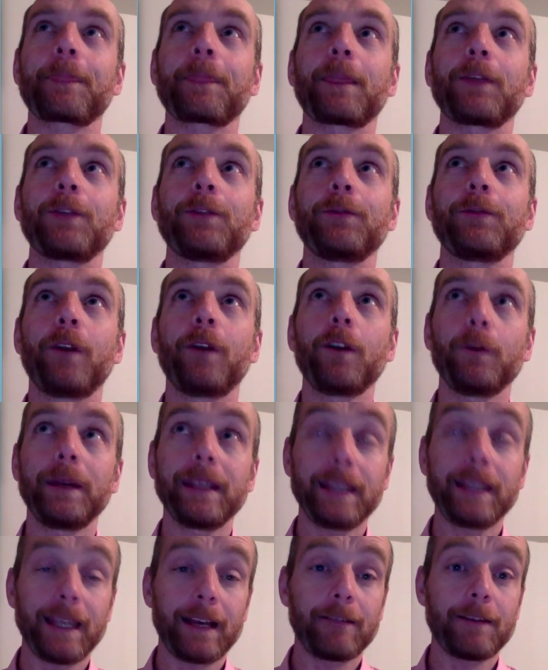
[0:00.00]
The following
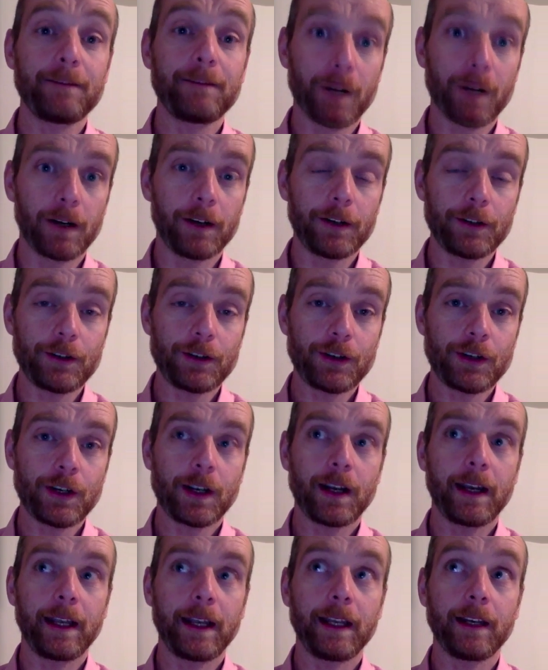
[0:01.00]
year in
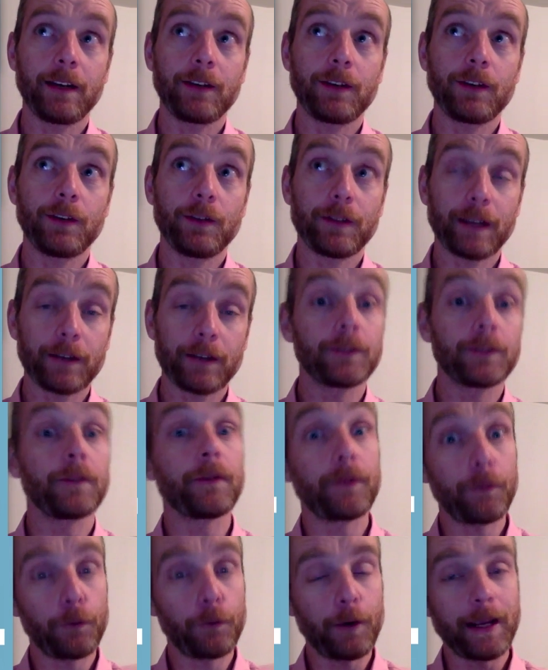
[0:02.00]
March in
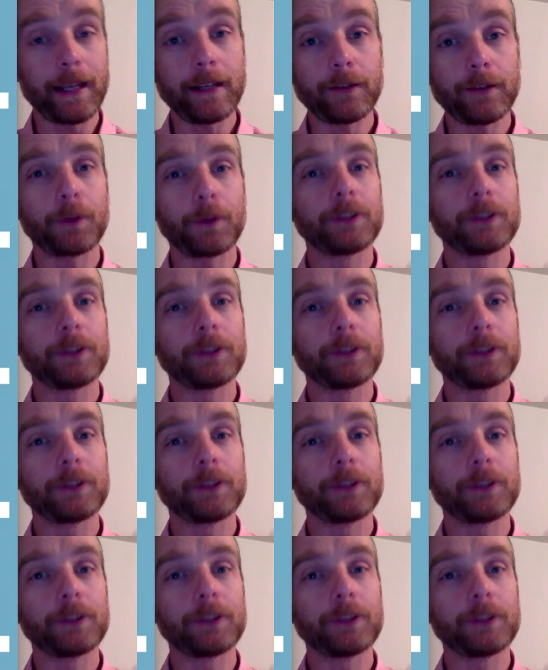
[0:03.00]
2003, so I